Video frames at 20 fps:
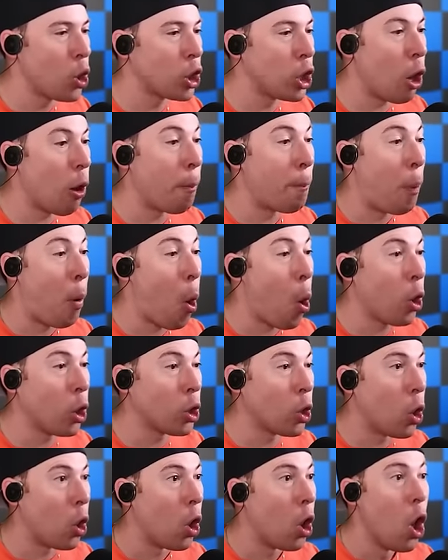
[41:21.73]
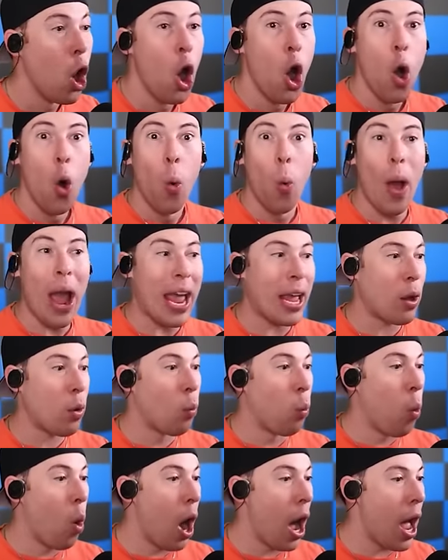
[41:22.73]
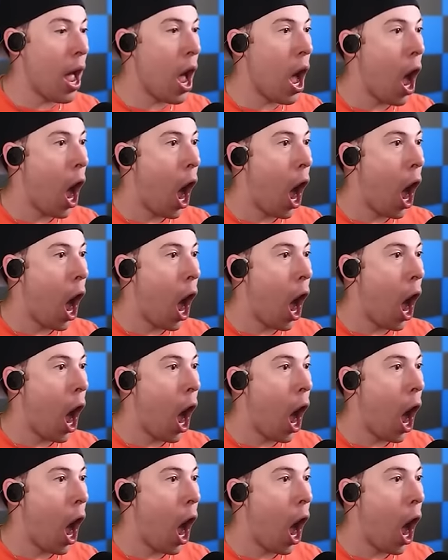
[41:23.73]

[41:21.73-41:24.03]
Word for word: globe portal. Wait, what?